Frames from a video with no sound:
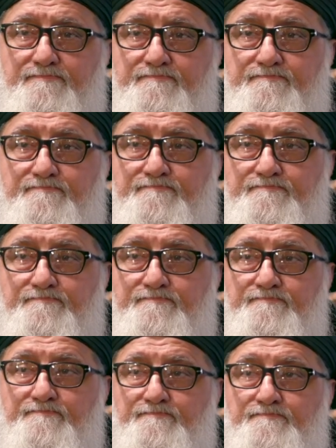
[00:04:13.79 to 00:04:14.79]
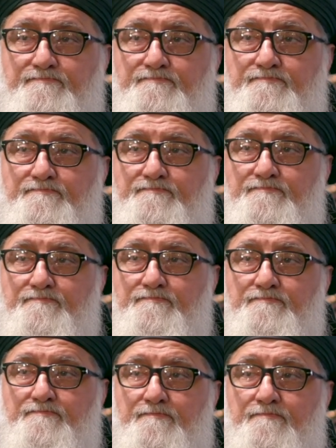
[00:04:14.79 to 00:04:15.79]

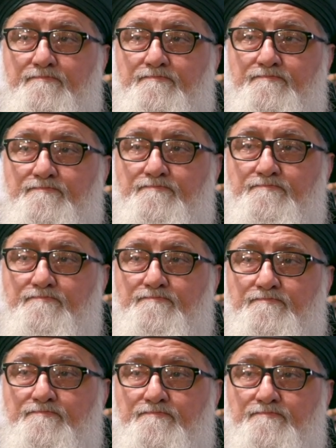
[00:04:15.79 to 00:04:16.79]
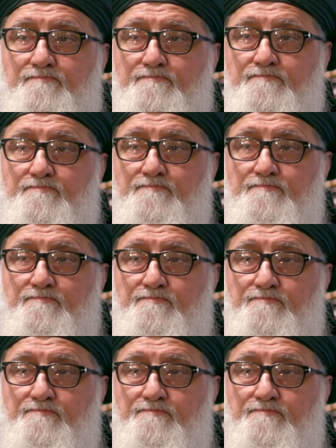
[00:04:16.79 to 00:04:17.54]
Nobody speaks.